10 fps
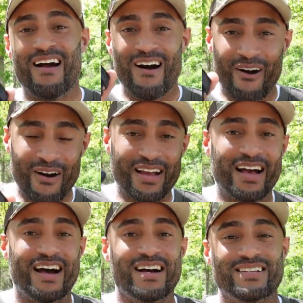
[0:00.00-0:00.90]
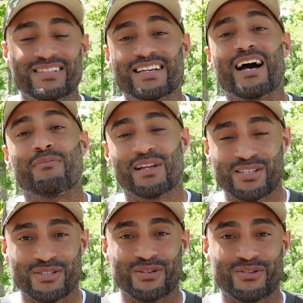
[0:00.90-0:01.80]
All right, guys, God
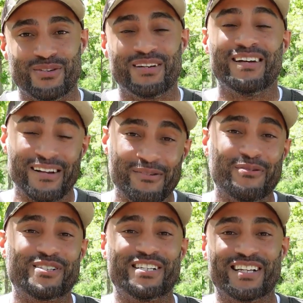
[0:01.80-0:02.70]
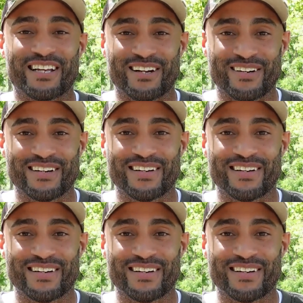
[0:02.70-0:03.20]
bless you. We'll see you later.